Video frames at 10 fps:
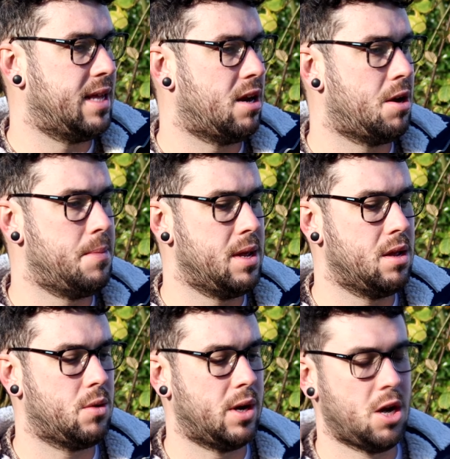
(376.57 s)
there'll only
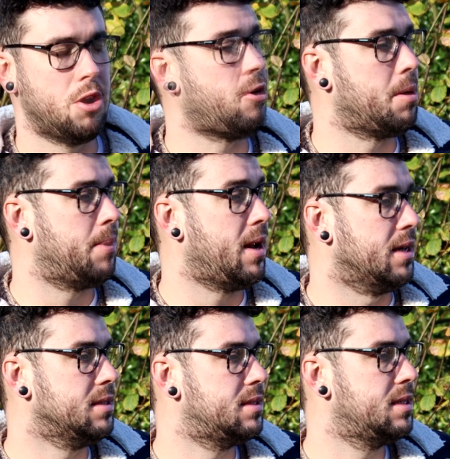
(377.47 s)
be quite low grown
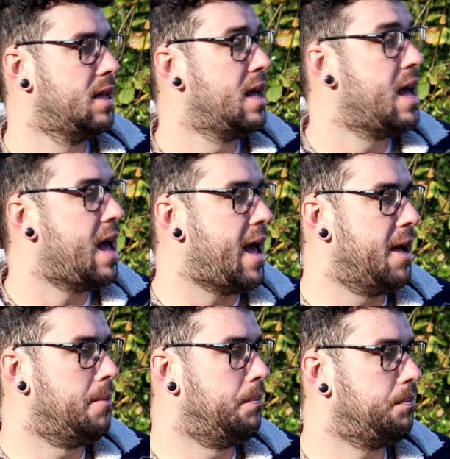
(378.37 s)
plants.
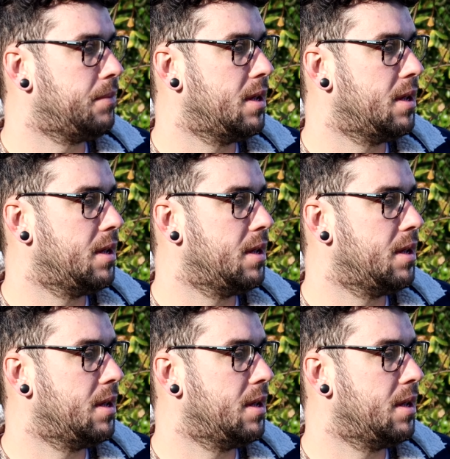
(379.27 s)
And